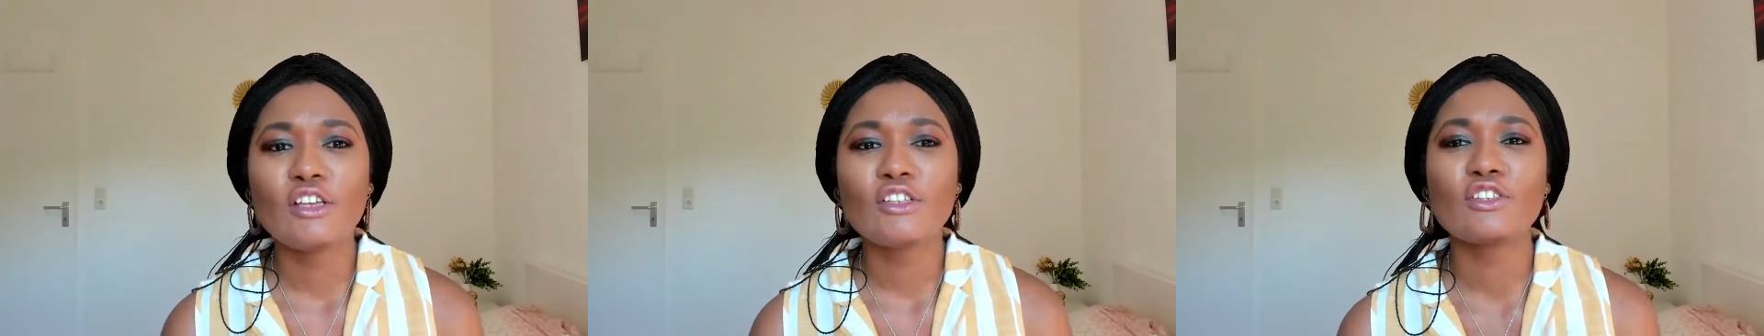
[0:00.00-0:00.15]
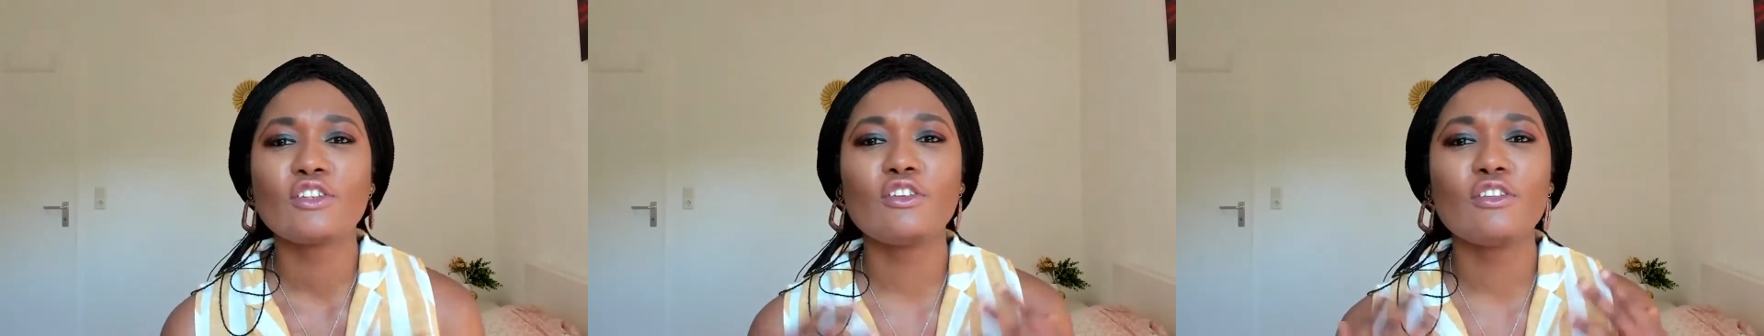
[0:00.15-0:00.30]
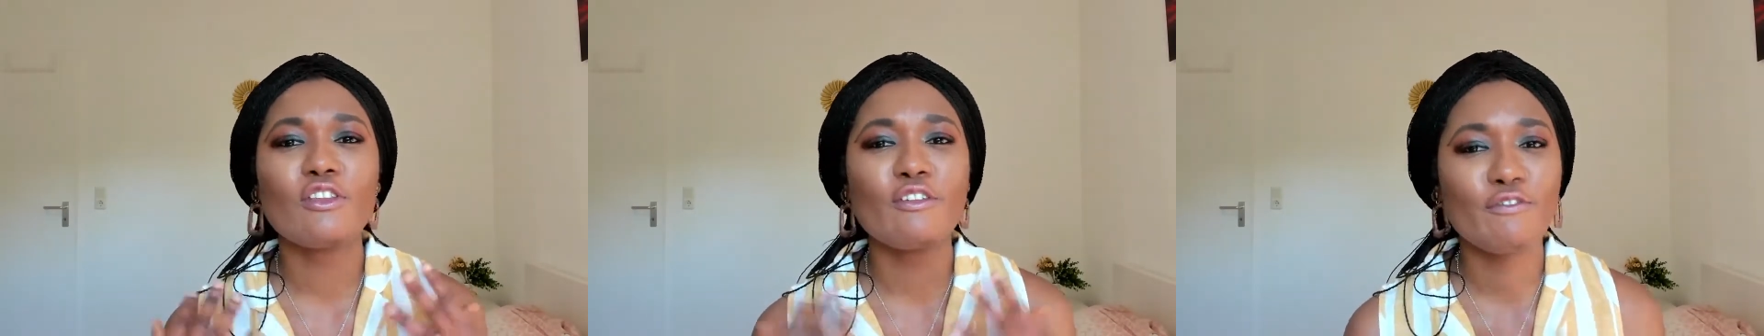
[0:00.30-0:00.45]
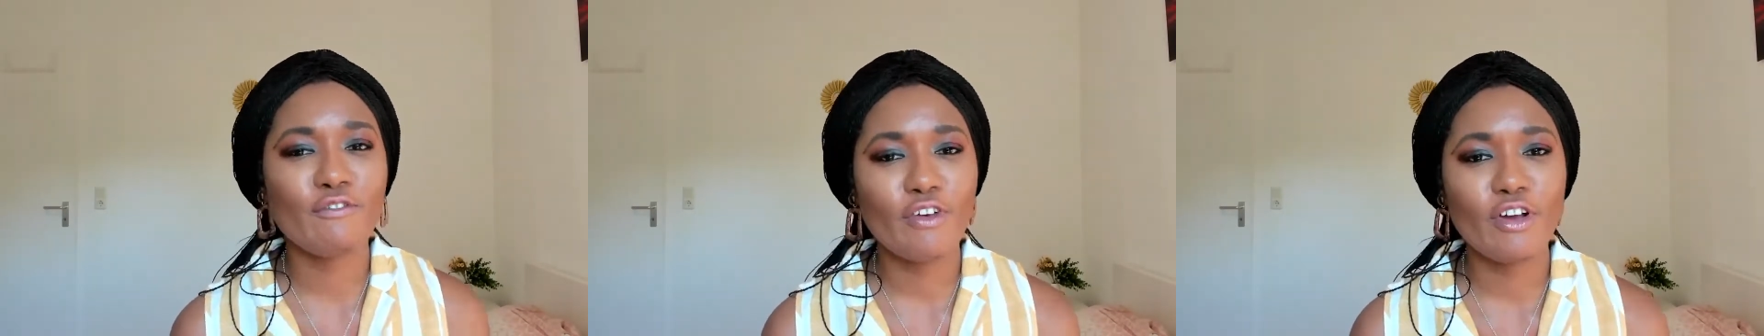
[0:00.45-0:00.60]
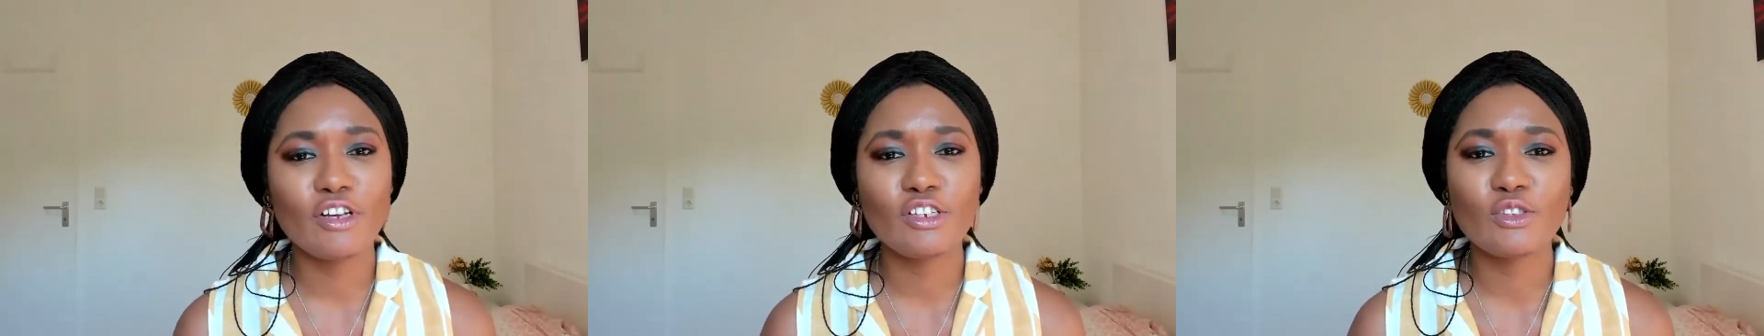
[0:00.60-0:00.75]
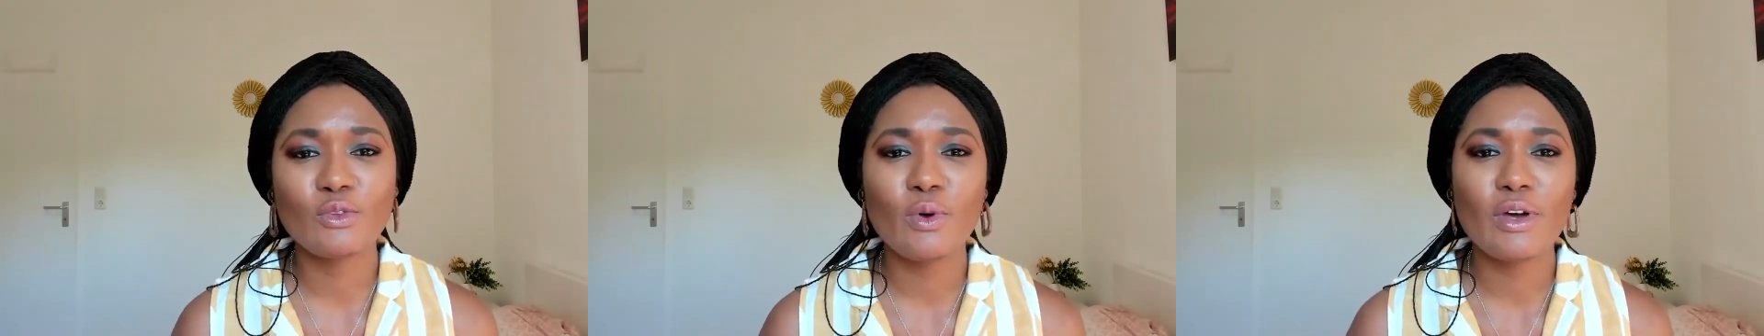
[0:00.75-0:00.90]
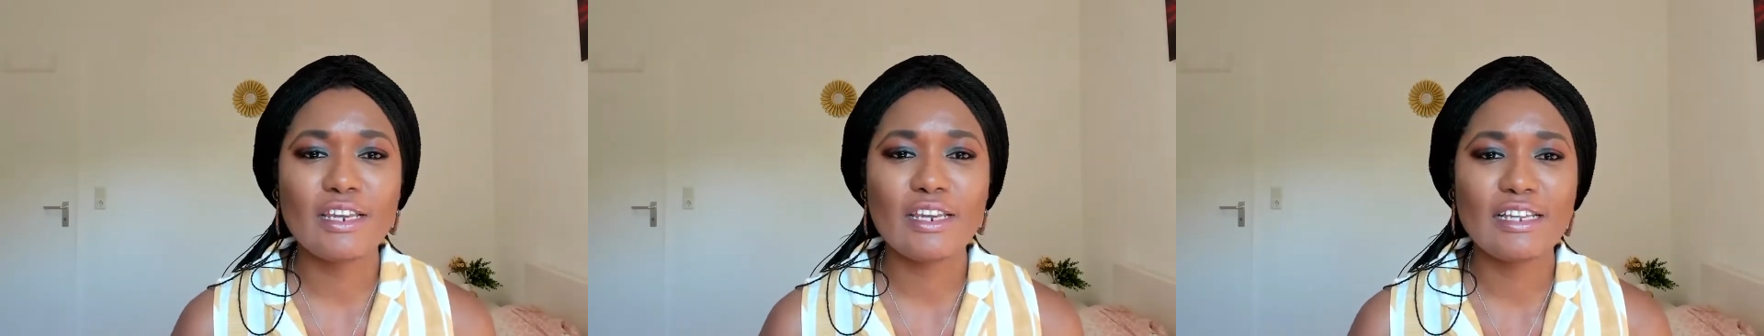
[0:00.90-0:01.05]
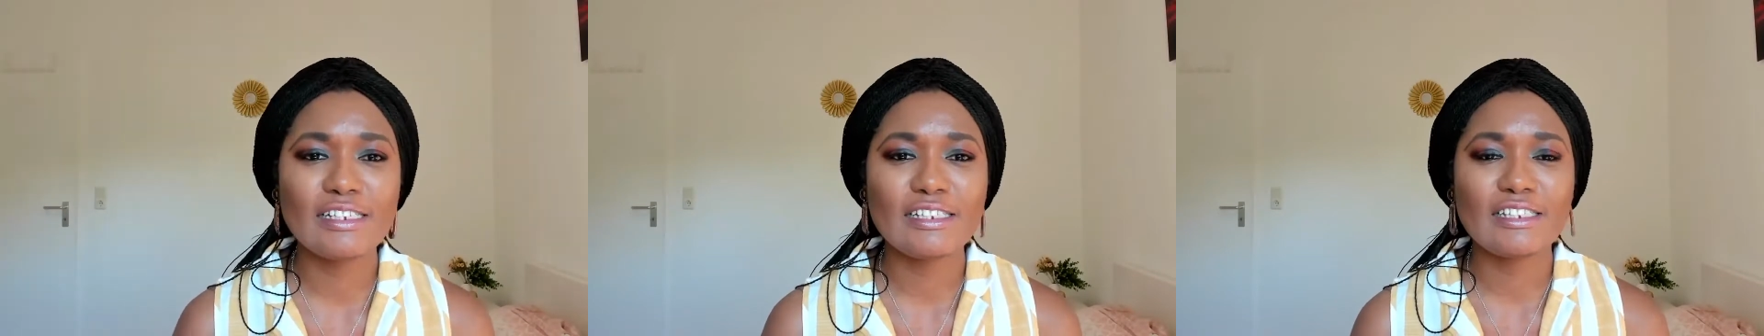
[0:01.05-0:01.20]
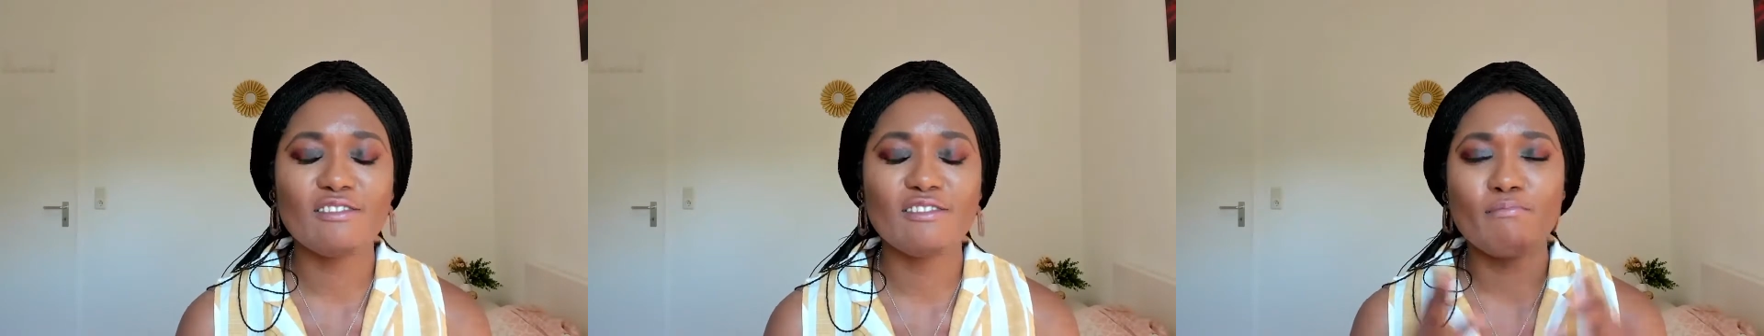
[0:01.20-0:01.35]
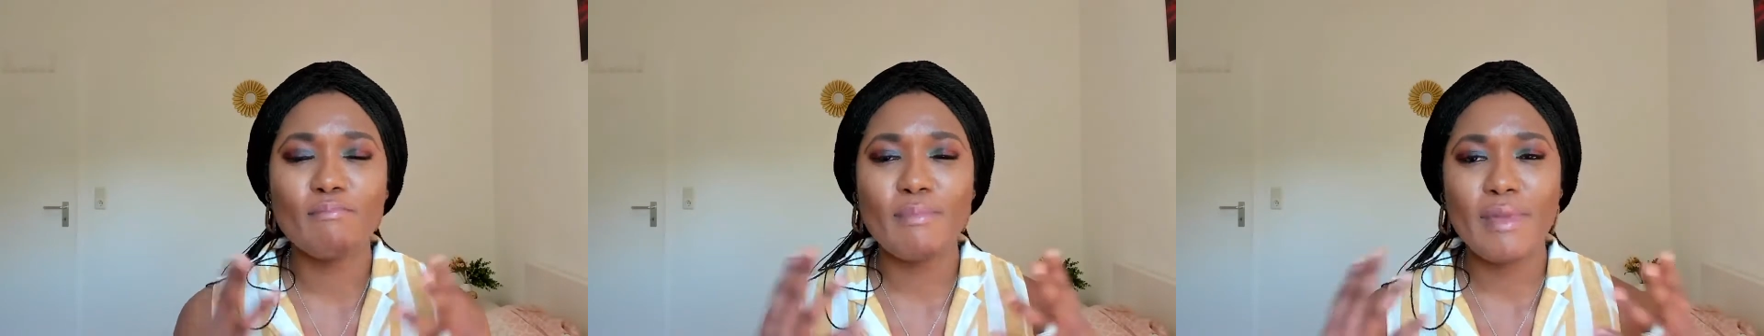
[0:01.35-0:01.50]
So the first one
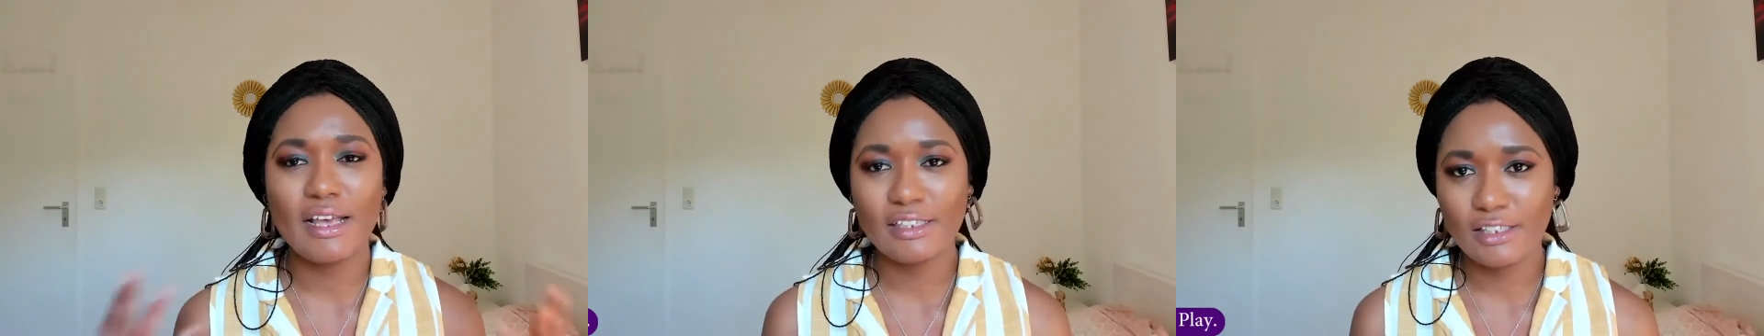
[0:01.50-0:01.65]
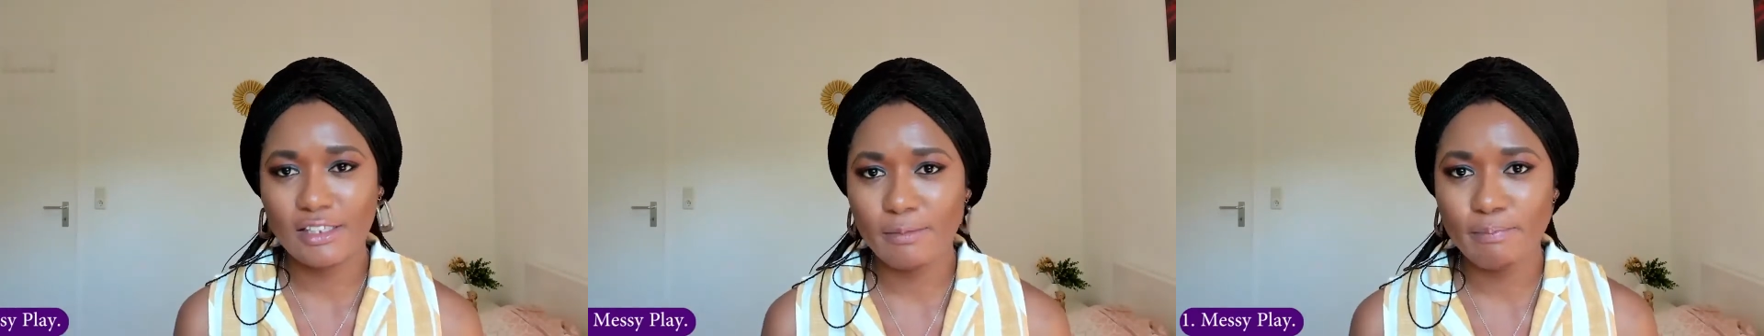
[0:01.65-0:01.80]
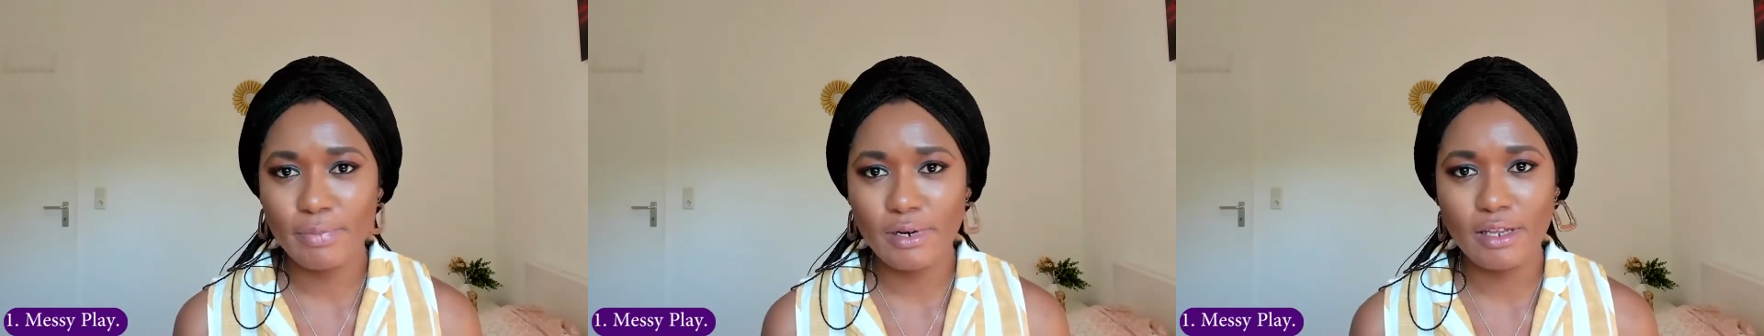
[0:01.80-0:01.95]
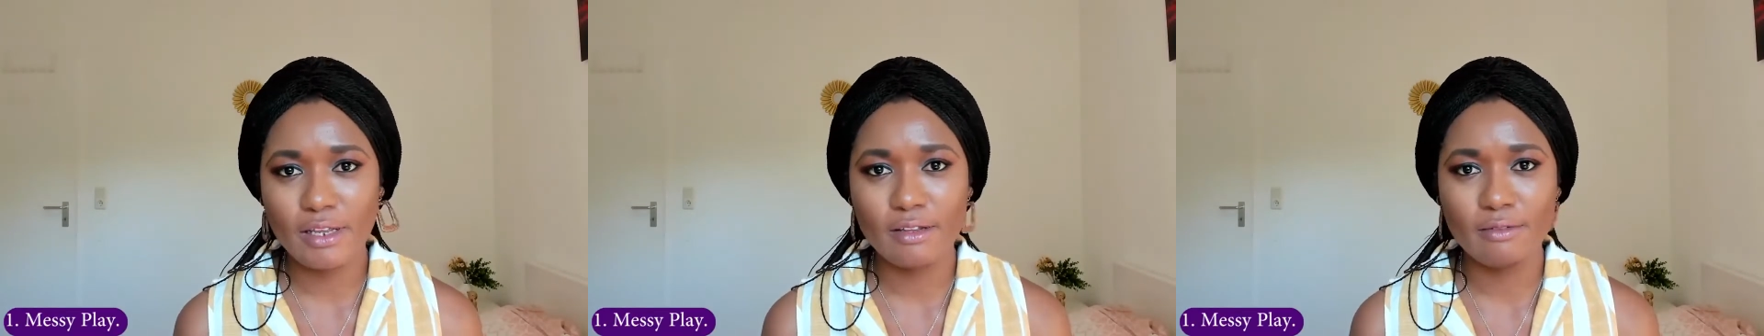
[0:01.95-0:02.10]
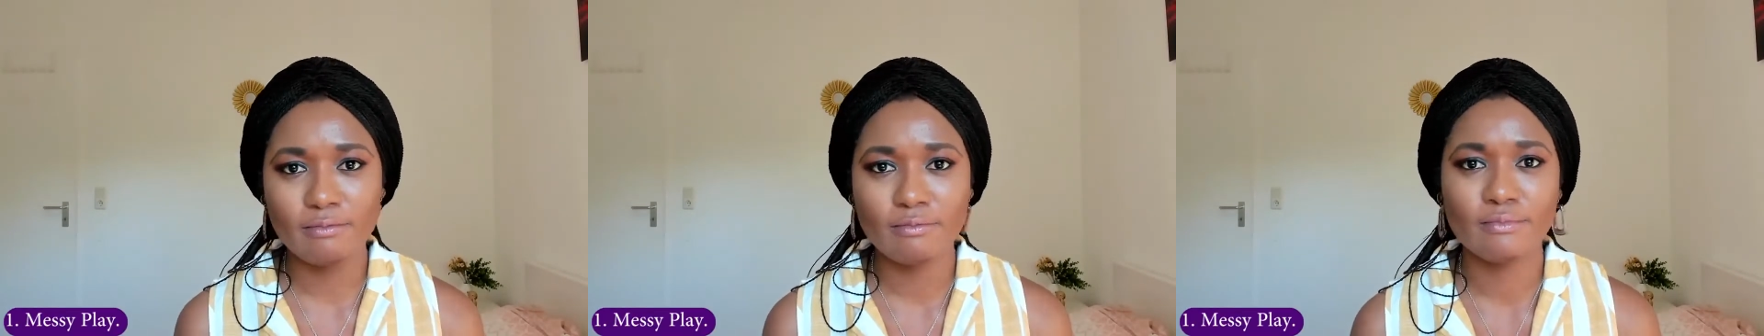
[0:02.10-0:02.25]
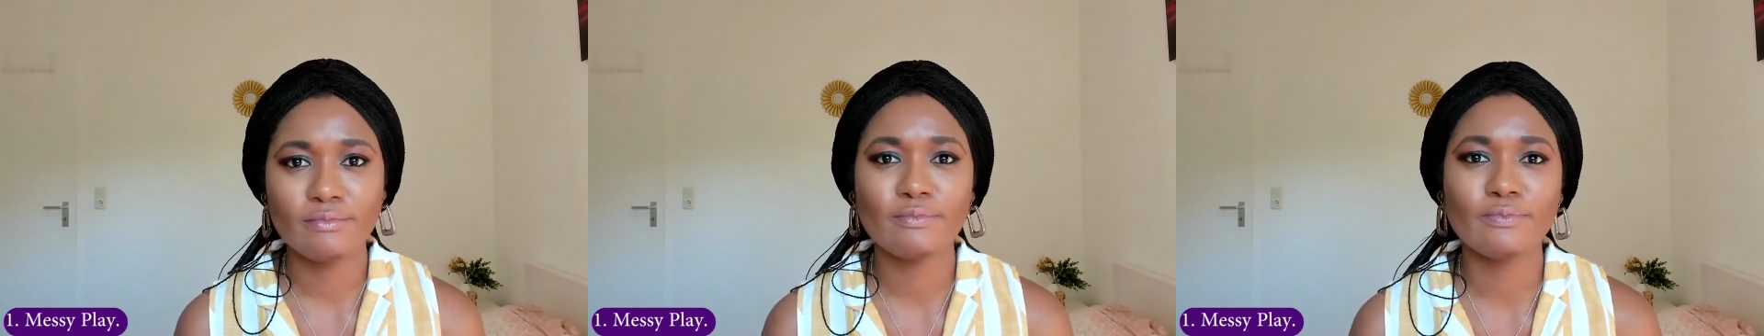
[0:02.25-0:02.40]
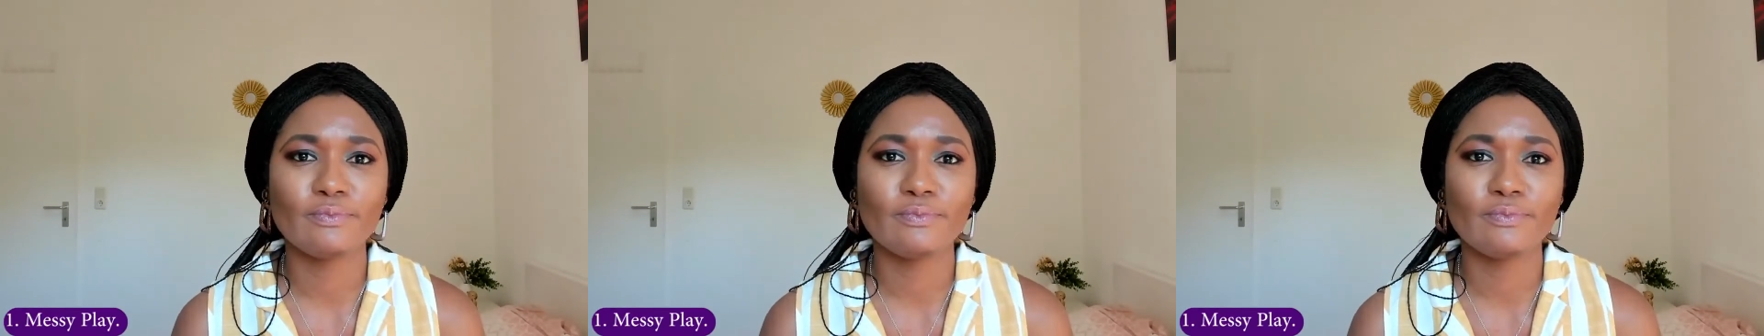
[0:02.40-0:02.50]
is messy play.